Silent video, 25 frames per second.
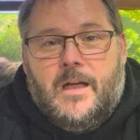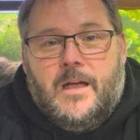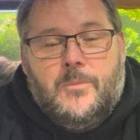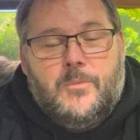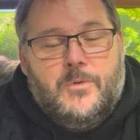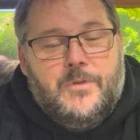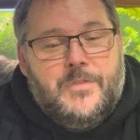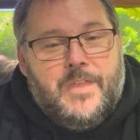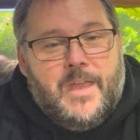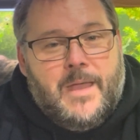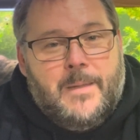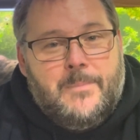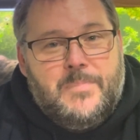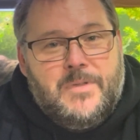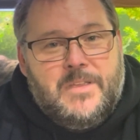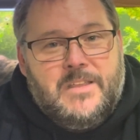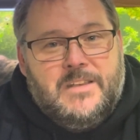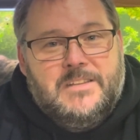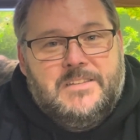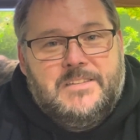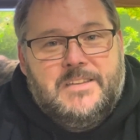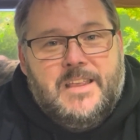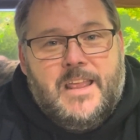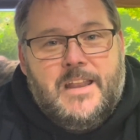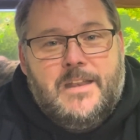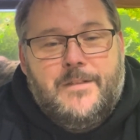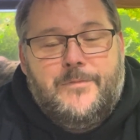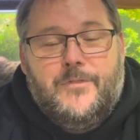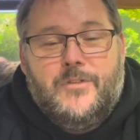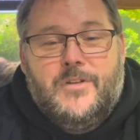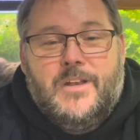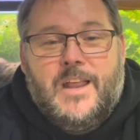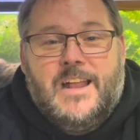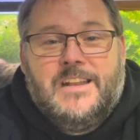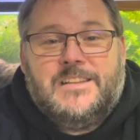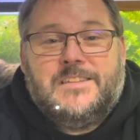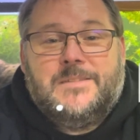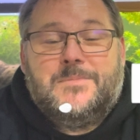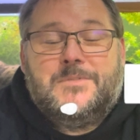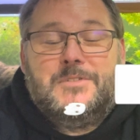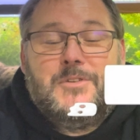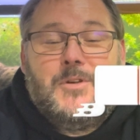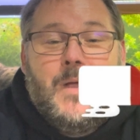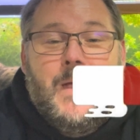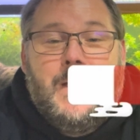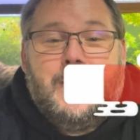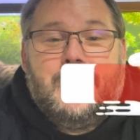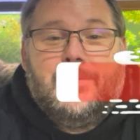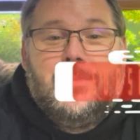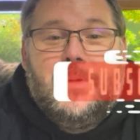With that being said, if you're not
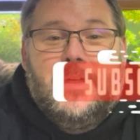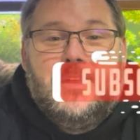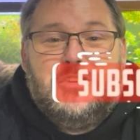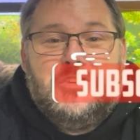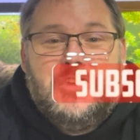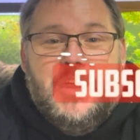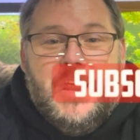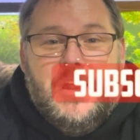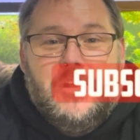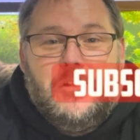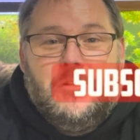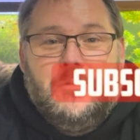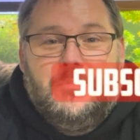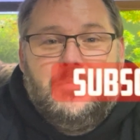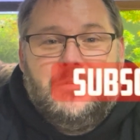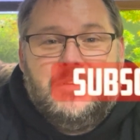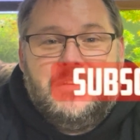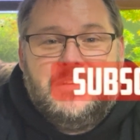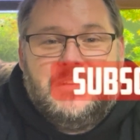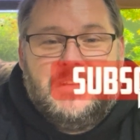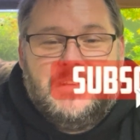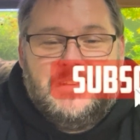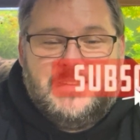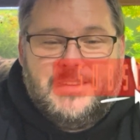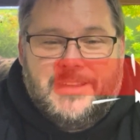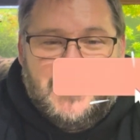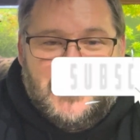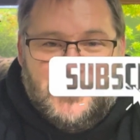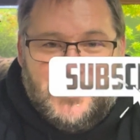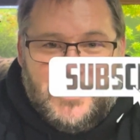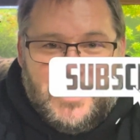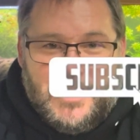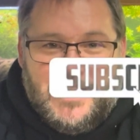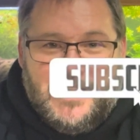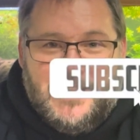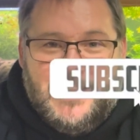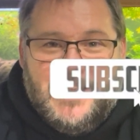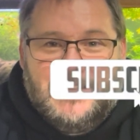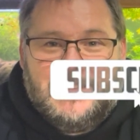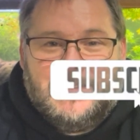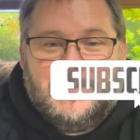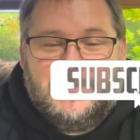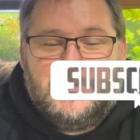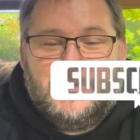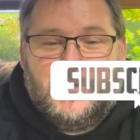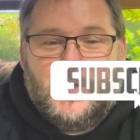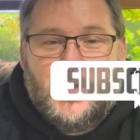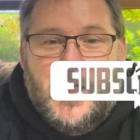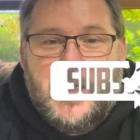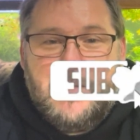subscribed to my channel, please consider hitting that
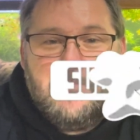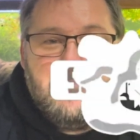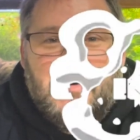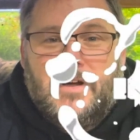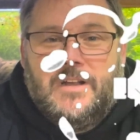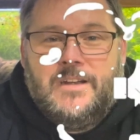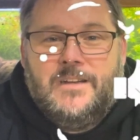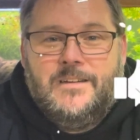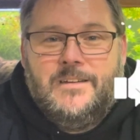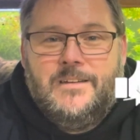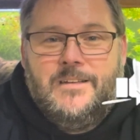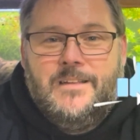subscribe button.